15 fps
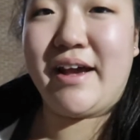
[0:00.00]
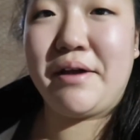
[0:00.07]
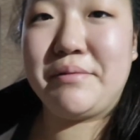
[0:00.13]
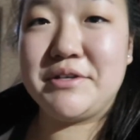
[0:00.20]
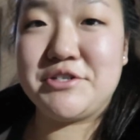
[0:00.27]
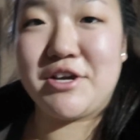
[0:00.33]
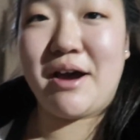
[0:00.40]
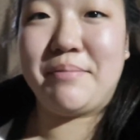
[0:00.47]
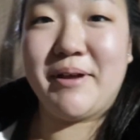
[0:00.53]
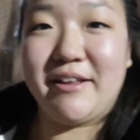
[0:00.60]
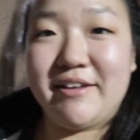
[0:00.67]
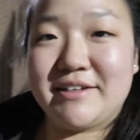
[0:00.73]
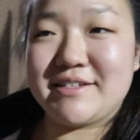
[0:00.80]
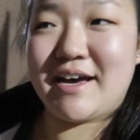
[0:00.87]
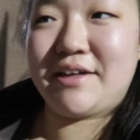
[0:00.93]
I went shopping,
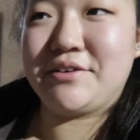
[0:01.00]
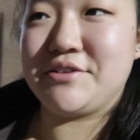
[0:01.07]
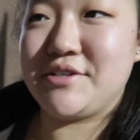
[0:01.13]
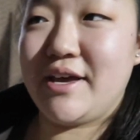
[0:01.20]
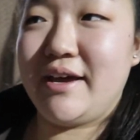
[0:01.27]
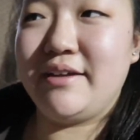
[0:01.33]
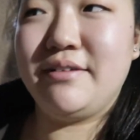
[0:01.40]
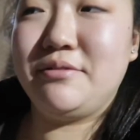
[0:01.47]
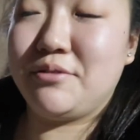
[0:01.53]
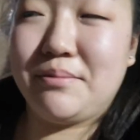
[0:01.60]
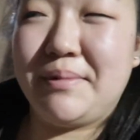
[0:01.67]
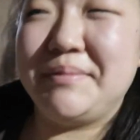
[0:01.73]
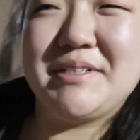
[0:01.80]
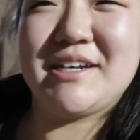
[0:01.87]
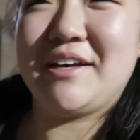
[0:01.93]
like Tyler said. Or
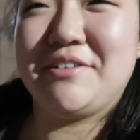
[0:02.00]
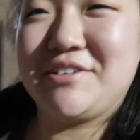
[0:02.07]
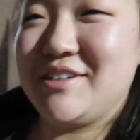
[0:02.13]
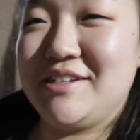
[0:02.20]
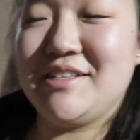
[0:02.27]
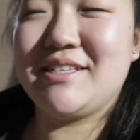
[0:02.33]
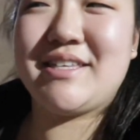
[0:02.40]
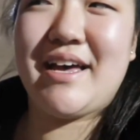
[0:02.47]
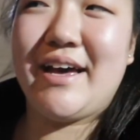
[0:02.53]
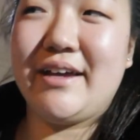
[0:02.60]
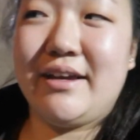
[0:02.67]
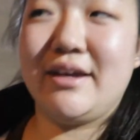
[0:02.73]
maybe Tyler didn't say.